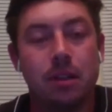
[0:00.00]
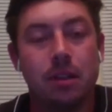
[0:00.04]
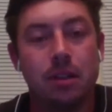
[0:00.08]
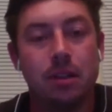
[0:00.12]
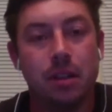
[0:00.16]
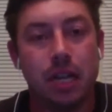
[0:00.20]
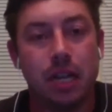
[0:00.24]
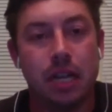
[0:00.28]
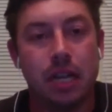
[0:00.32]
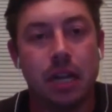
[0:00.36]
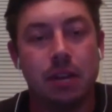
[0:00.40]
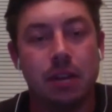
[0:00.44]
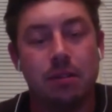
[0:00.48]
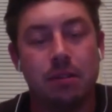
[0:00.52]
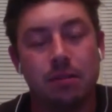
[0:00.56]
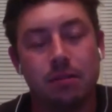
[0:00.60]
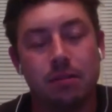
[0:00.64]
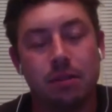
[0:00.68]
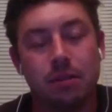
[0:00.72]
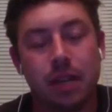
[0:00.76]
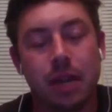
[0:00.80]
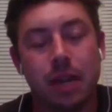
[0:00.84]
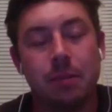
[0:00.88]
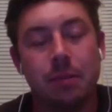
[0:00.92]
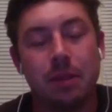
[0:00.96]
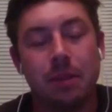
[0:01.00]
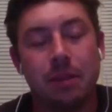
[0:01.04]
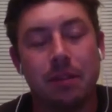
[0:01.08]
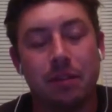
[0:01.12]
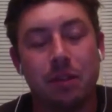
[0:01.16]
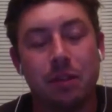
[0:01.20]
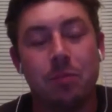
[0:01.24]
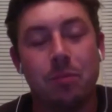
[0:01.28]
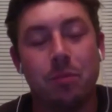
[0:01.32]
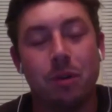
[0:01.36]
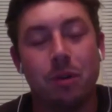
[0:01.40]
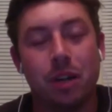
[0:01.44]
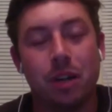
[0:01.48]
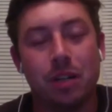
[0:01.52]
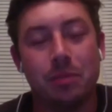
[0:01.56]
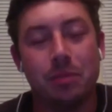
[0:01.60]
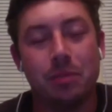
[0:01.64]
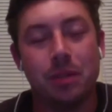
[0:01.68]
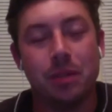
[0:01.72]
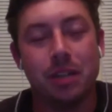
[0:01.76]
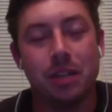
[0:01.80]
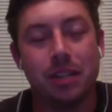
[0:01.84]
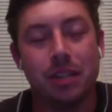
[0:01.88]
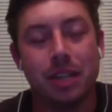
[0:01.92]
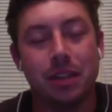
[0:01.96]
me a few points
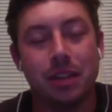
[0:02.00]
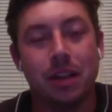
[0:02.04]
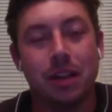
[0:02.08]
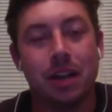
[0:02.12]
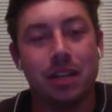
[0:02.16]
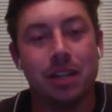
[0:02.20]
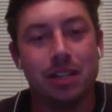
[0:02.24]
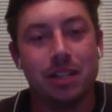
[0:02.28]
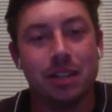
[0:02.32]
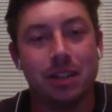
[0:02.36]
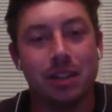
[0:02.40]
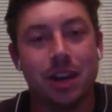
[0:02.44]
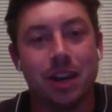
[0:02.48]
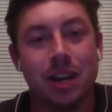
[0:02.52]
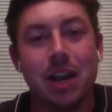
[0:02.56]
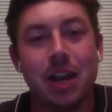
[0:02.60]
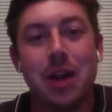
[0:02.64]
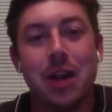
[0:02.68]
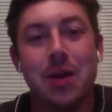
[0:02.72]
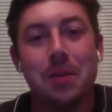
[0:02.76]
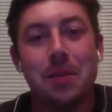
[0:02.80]
because they lost a lot.